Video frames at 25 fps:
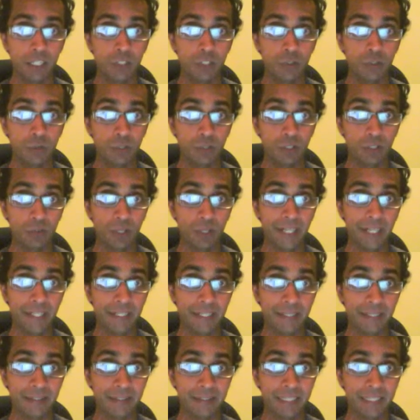to a greater
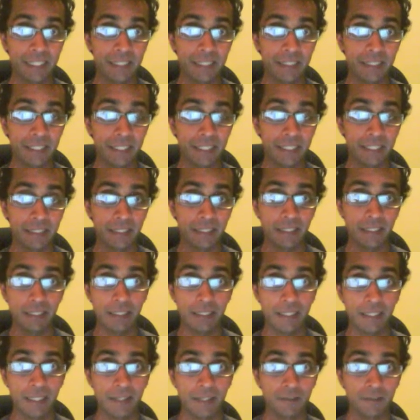extent in the
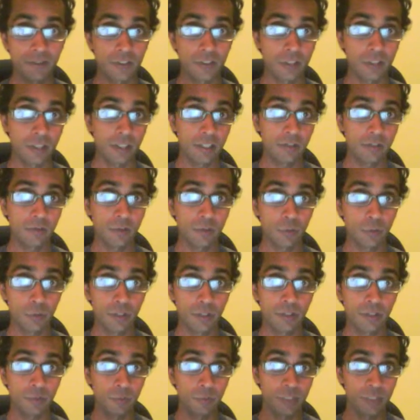left side of the quadrant,